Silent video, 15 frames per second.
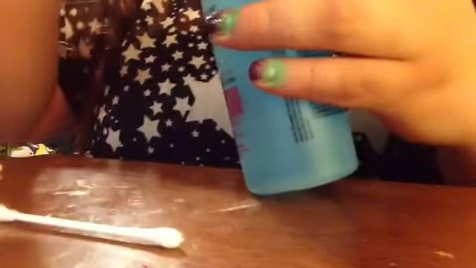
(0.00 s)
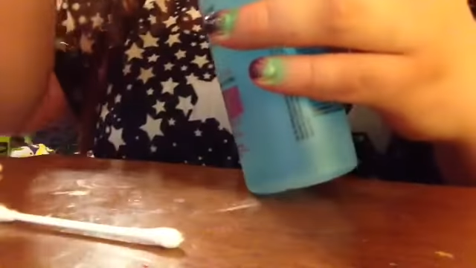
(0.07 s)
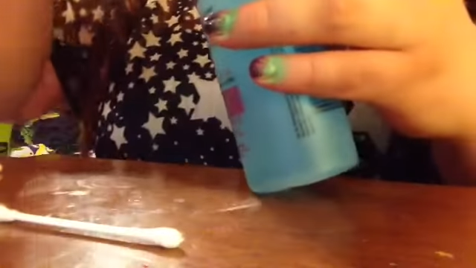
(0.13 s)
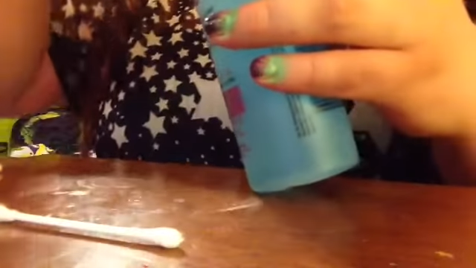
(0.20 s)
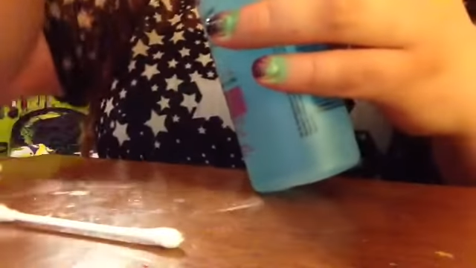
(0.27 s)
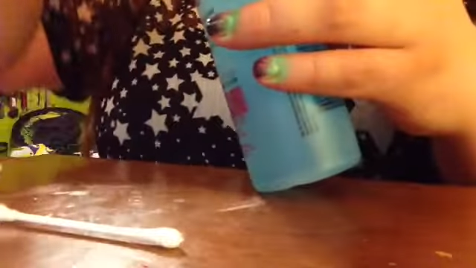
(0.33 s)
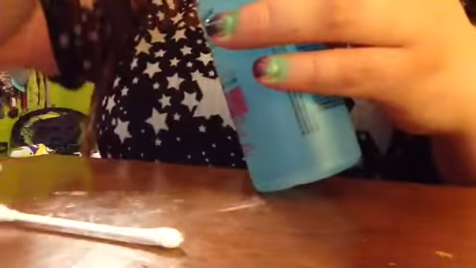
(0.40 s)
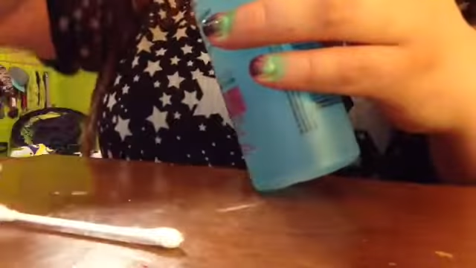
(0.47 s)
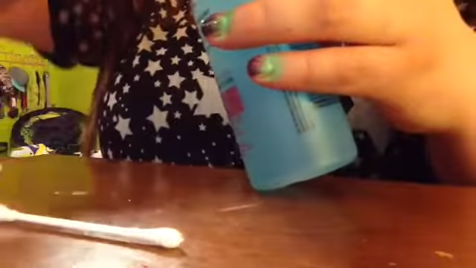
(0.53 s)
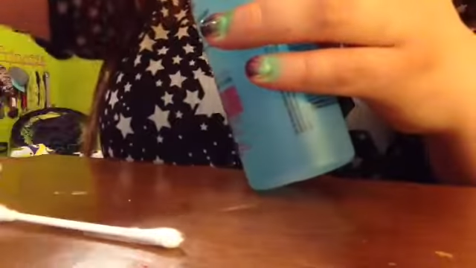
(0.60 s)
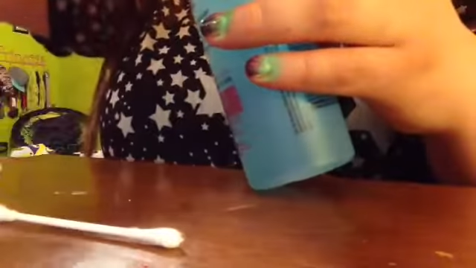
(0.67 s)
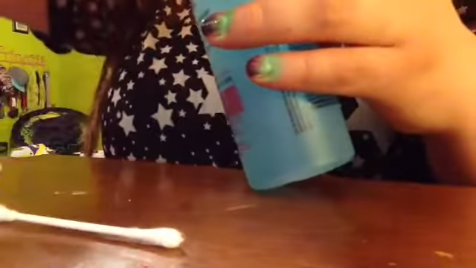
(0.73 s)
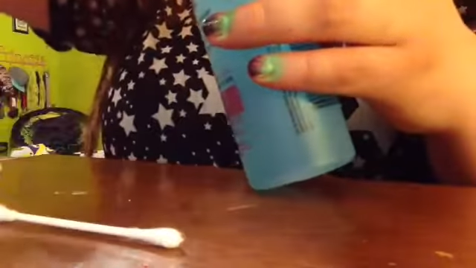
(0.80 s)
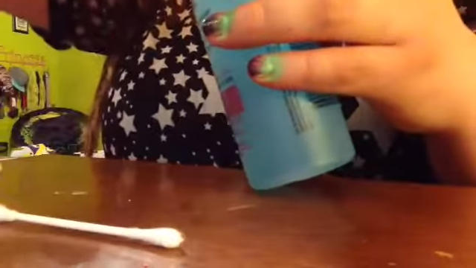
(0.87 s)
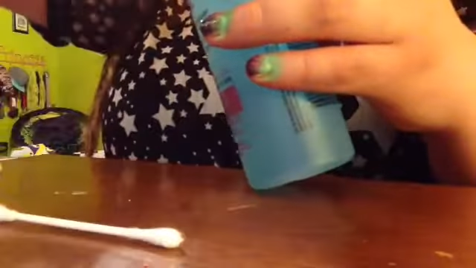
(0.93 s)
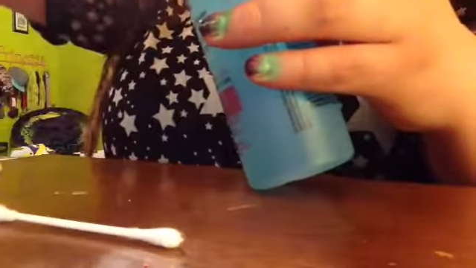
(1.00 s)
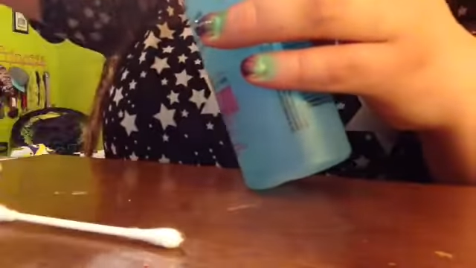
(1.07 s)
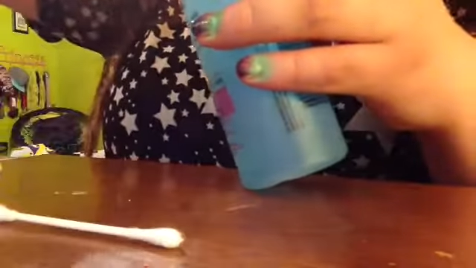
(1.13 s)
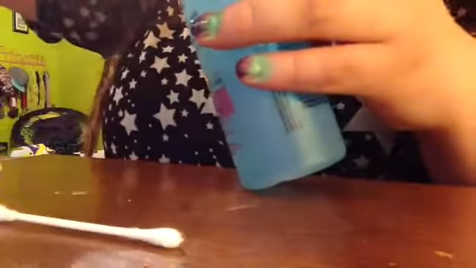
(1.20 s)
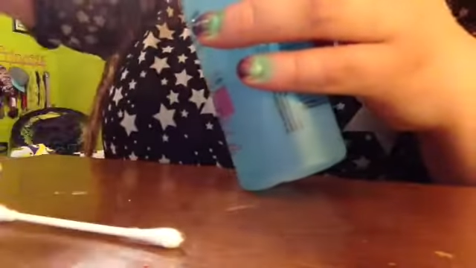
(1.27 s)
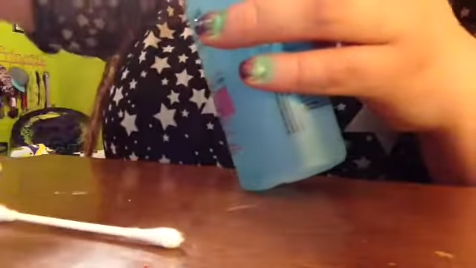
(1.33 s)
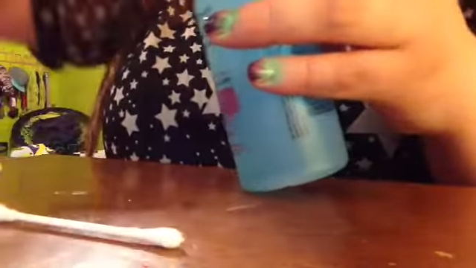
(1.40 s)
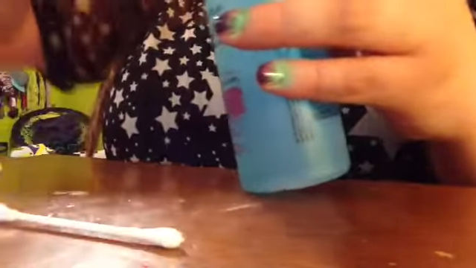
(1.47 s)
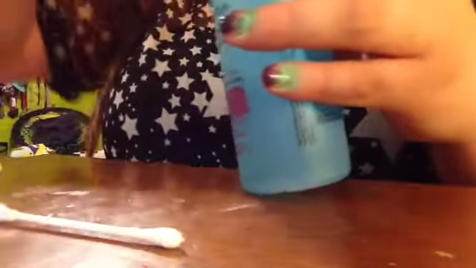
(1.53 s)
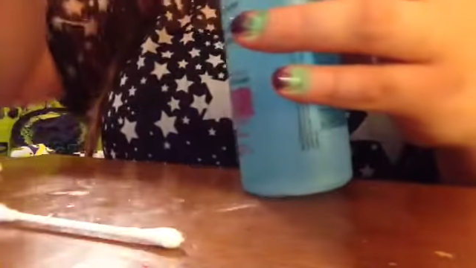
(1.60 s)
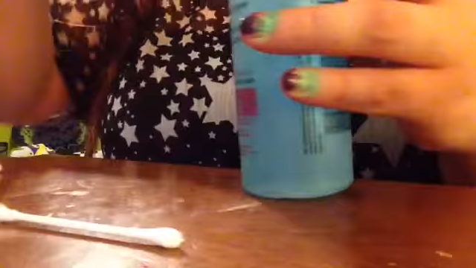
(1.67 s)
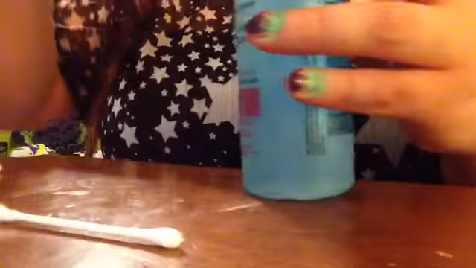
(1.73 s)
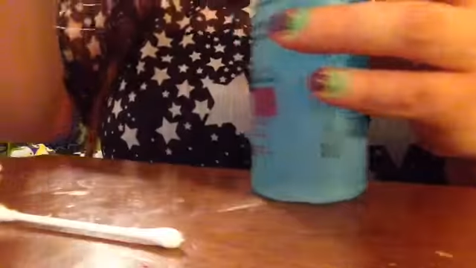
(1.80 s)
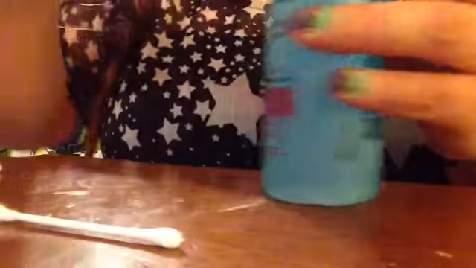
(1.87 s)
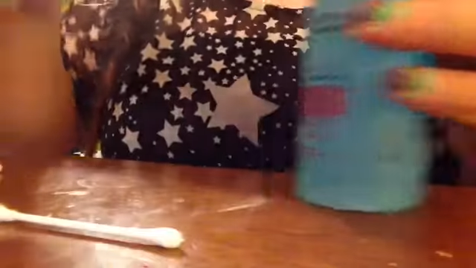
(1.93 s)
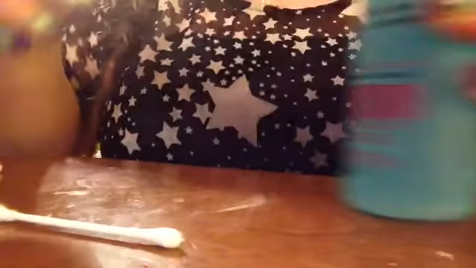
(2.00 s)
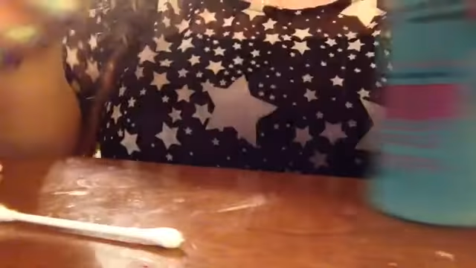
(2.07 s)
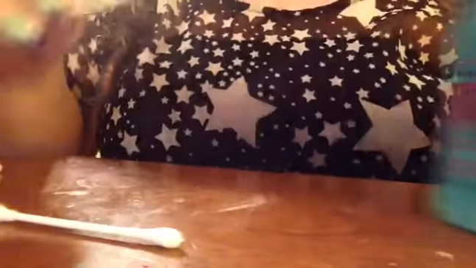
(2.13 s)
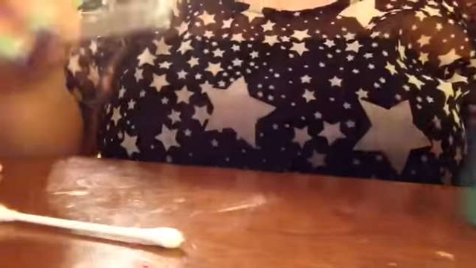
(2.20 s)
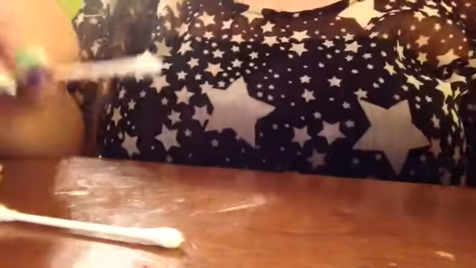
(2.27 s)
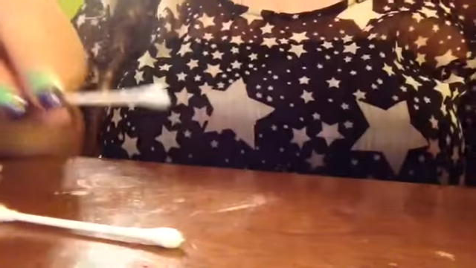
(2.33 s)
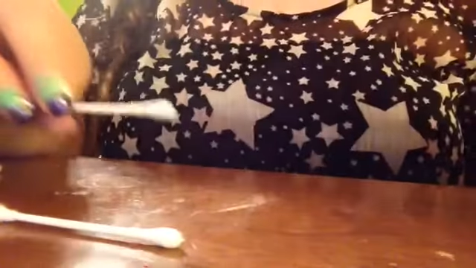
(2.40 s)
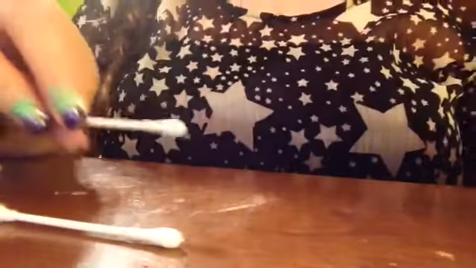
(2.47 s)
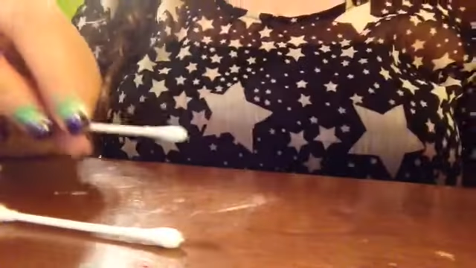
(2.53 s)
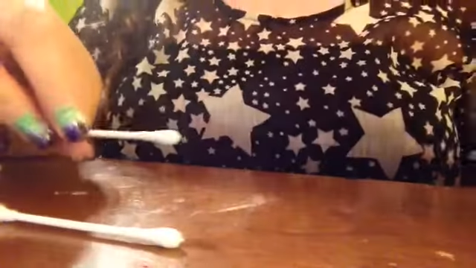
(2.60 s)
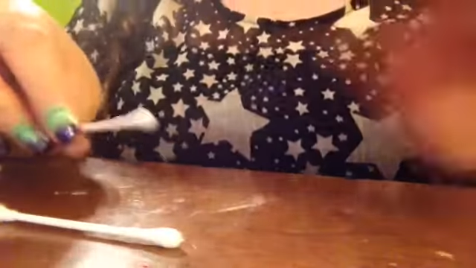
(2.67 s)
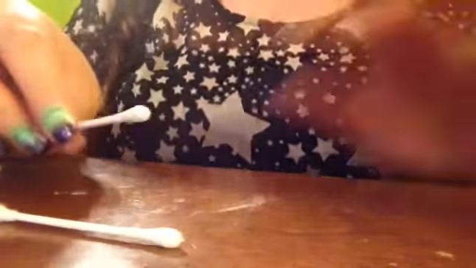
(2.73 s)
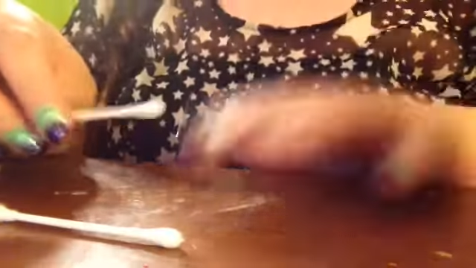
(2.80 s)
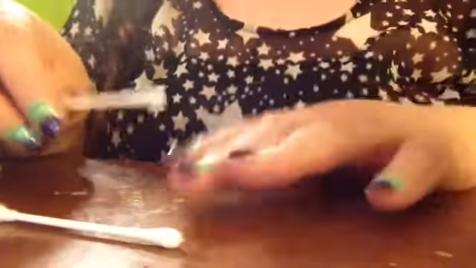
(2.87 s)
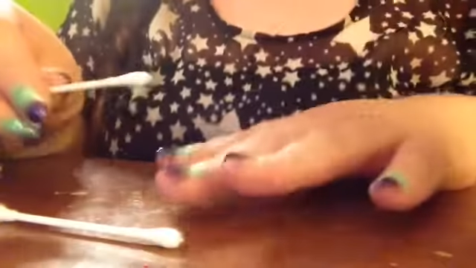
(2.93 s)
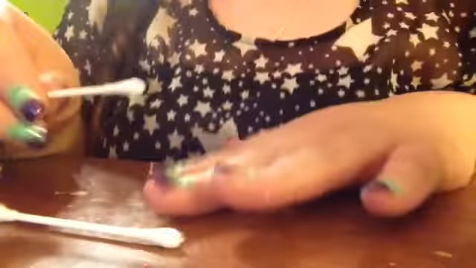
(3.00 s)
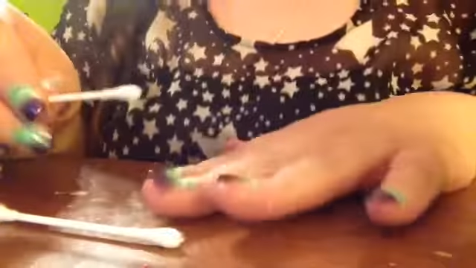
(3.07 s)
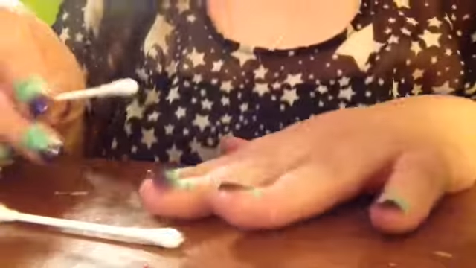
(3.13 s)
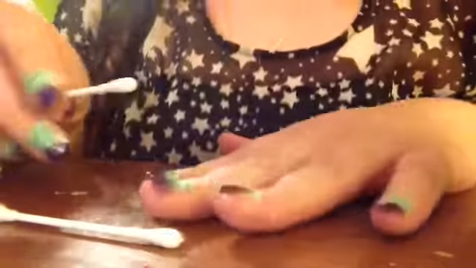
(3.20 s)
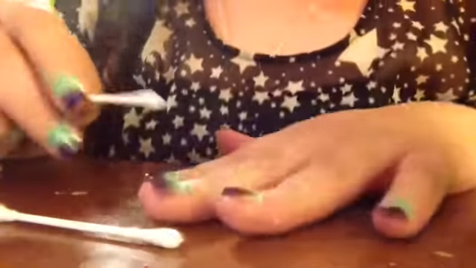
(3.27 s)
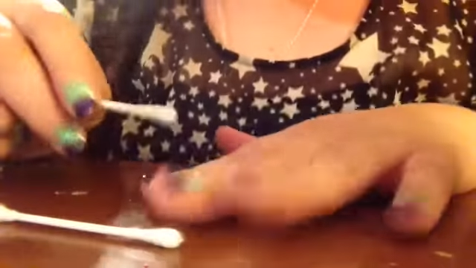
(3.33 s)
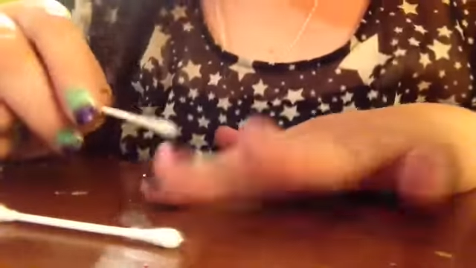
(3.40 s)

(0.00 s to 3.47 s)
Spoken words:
No face is visible, so there are no lips to read.